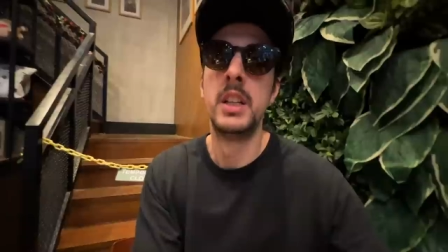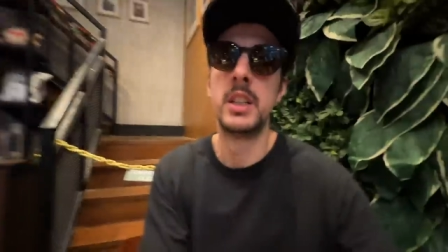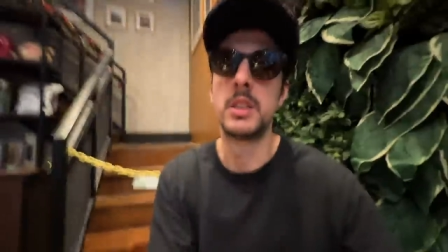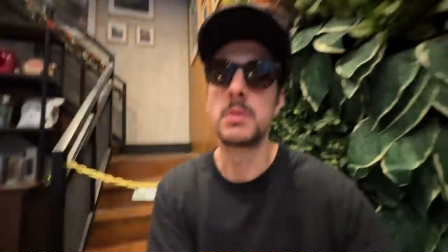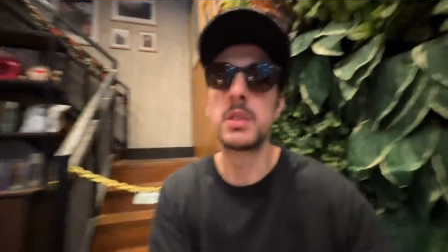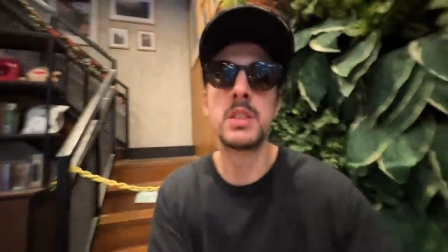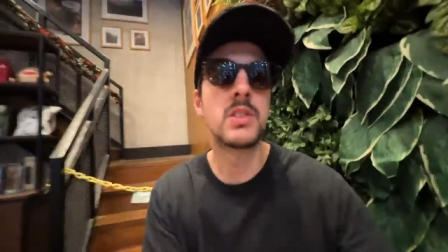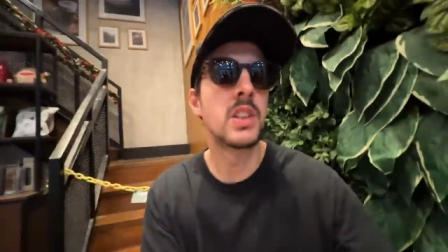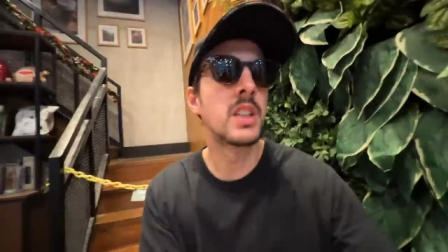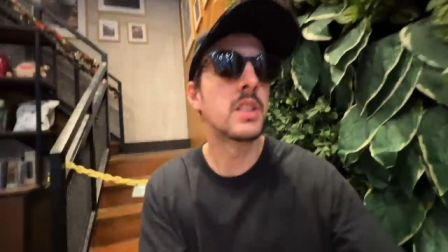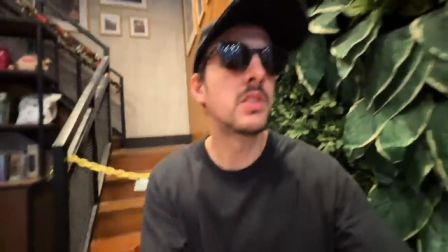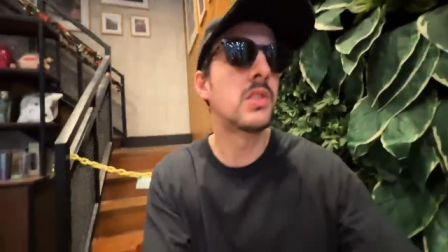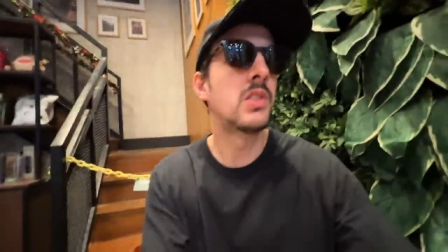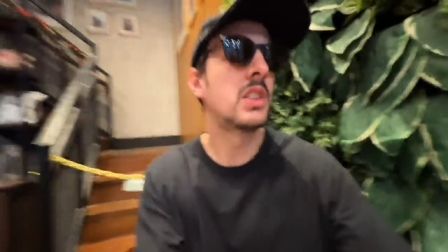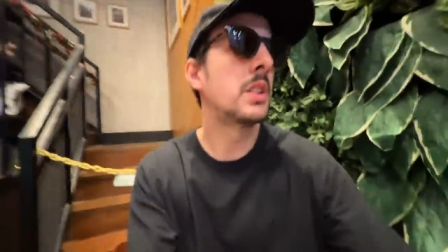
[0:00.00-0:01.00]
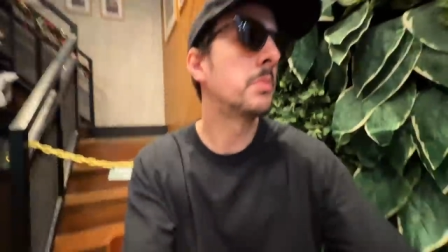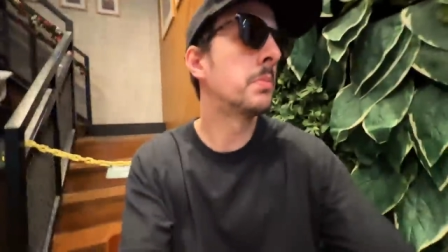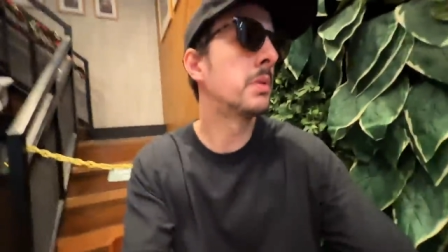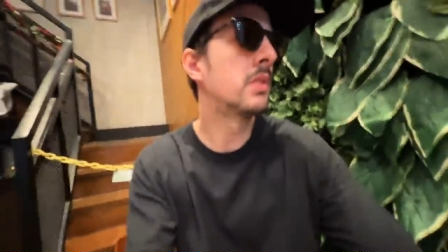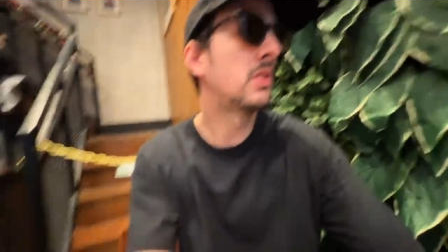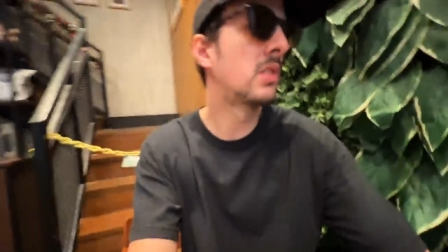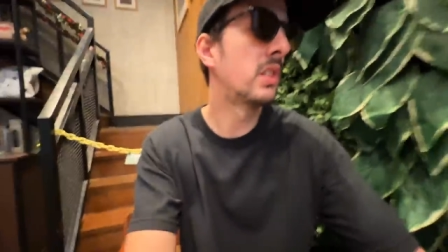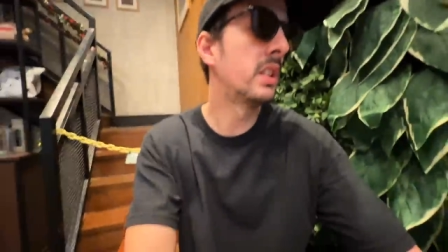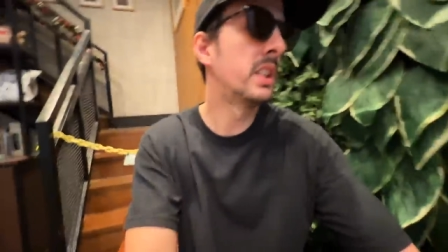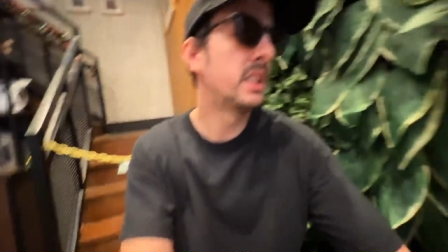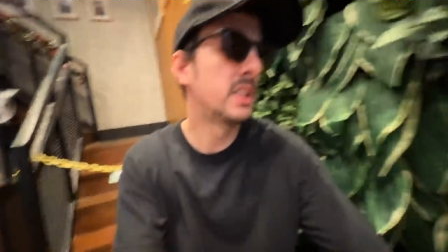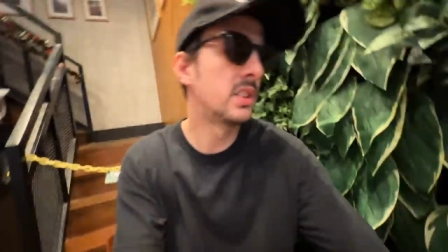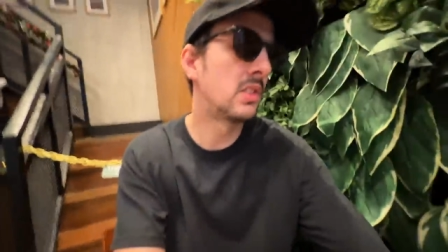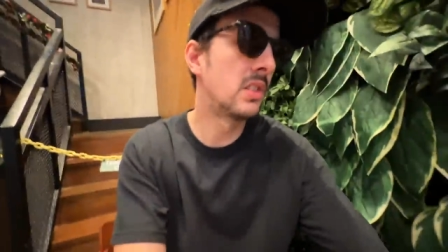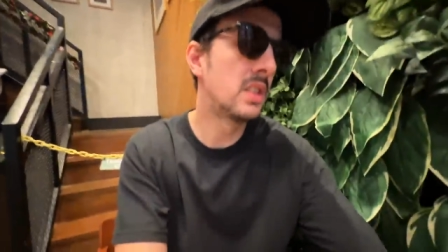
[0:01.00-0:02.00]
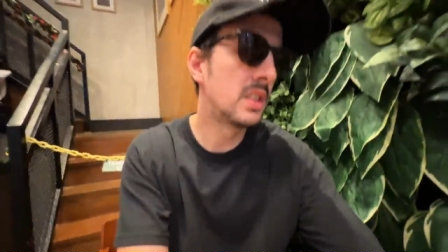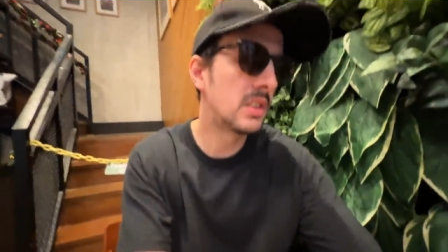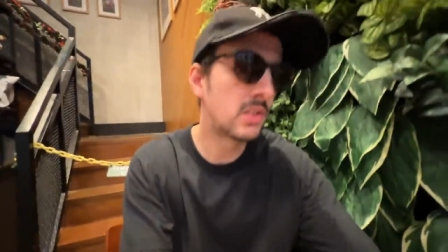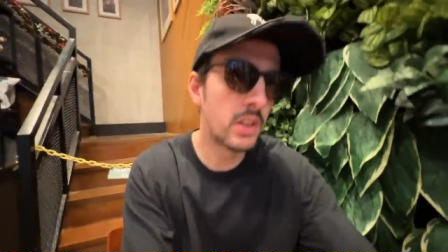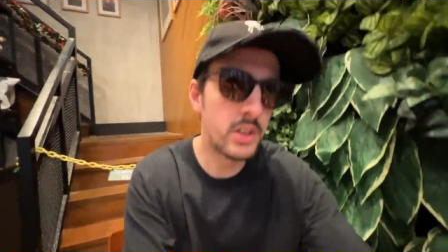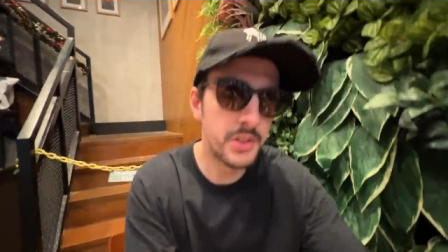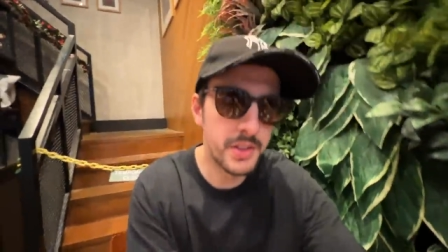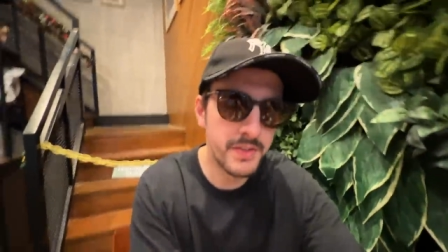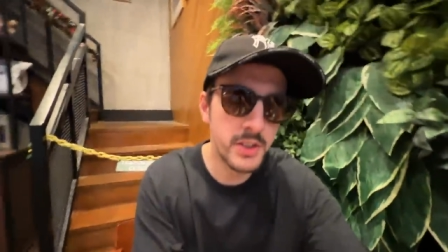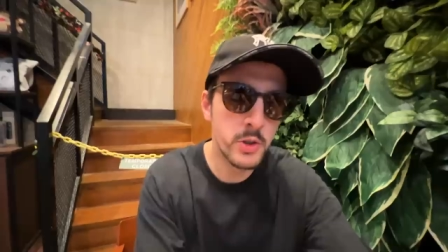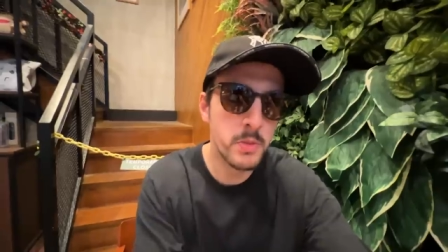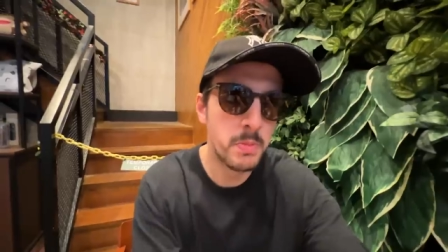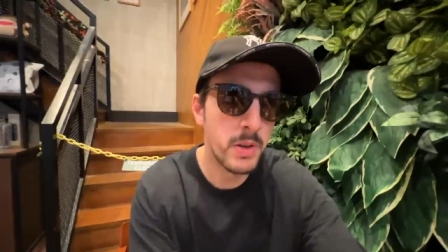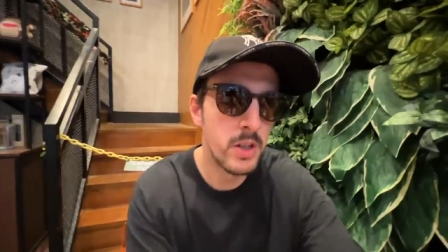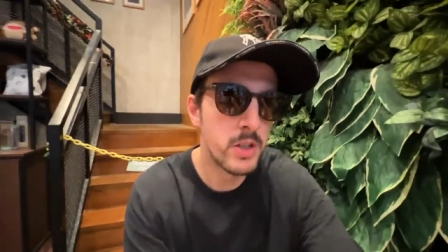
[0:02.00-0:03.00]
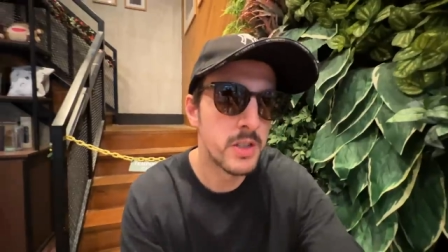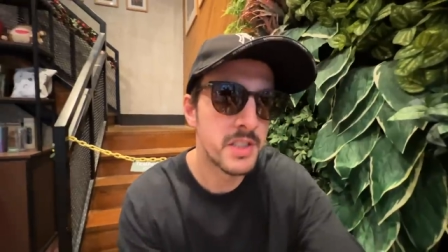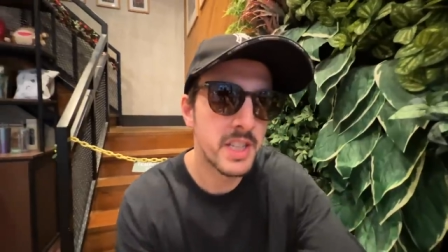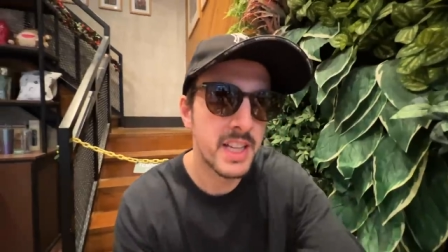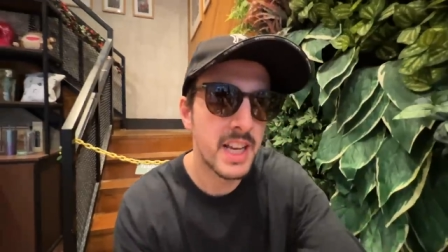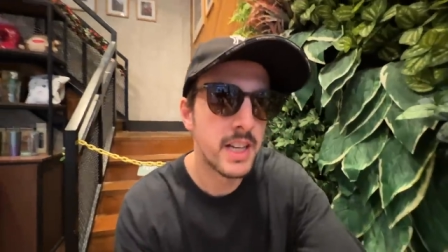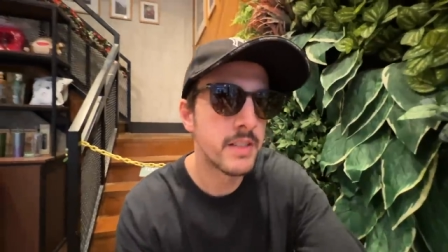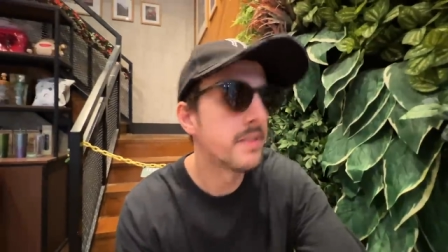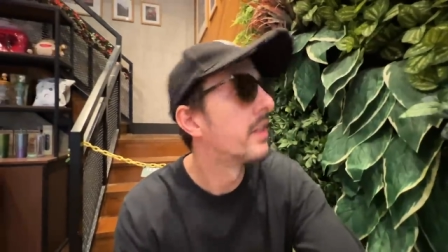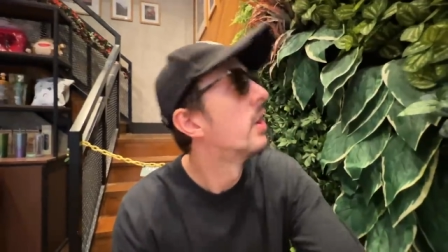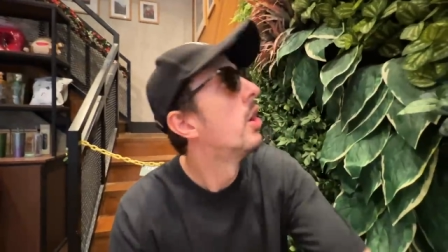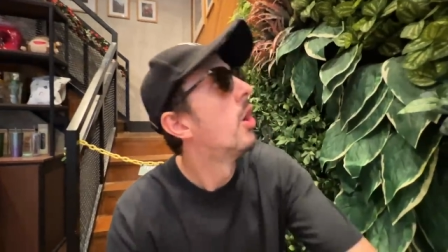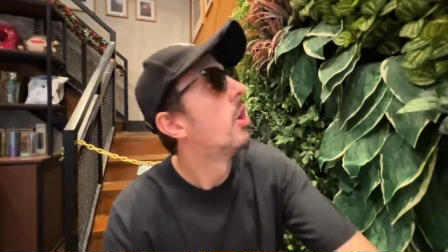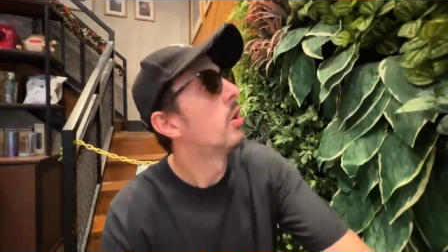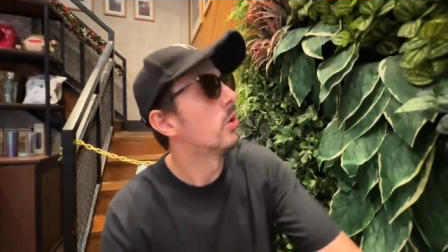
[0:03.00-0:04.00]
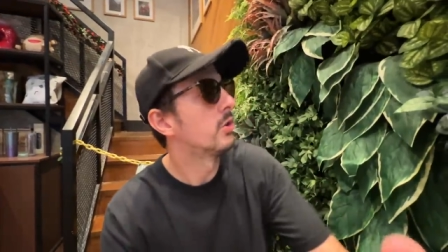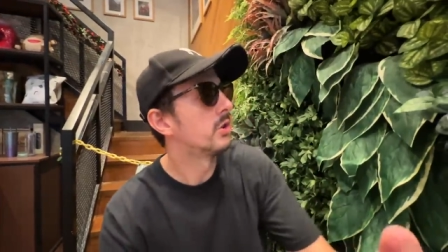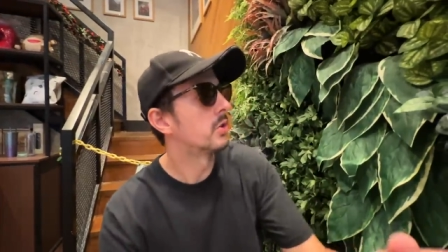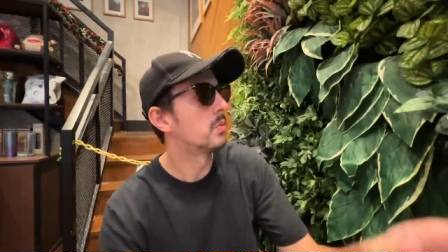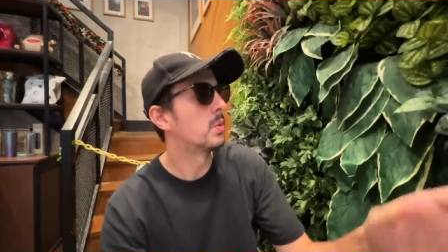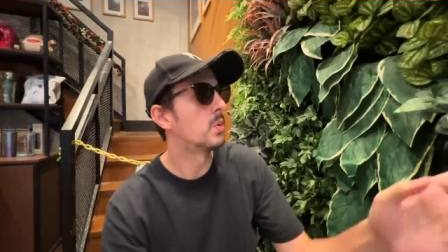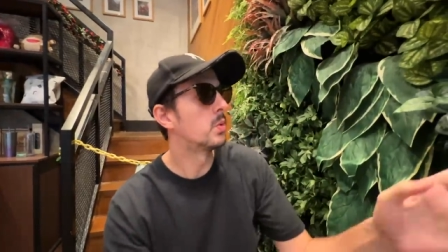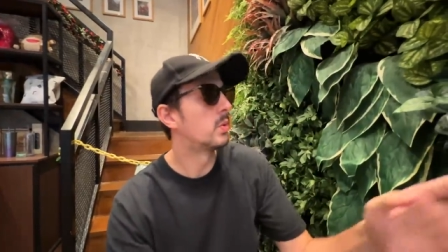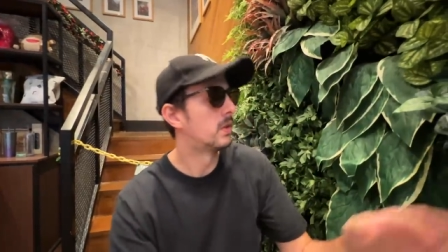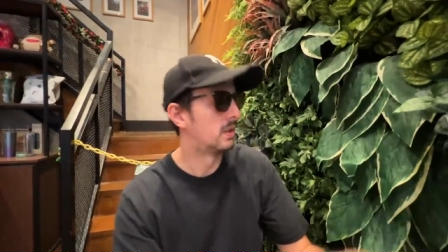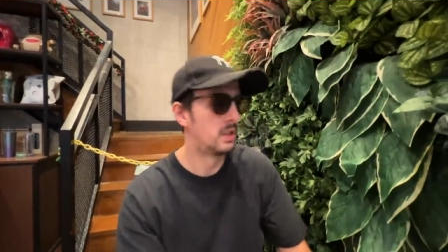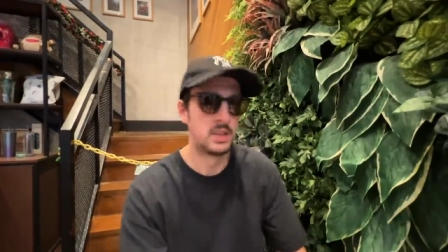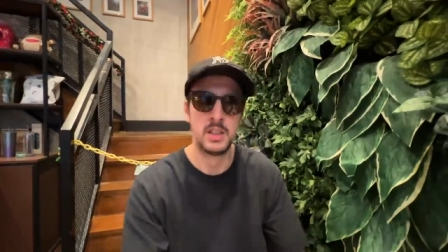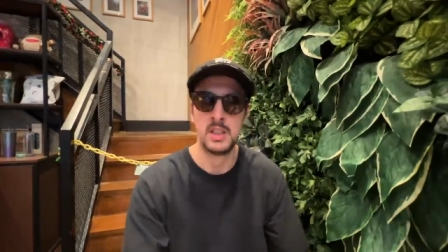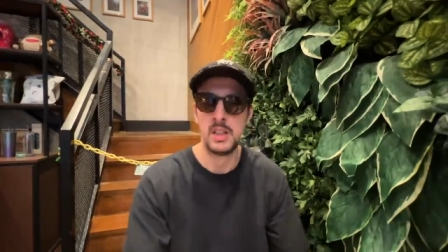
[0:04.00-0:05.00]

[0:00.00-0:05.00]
I'm going to take a seat beside these artificial plants they have on the wall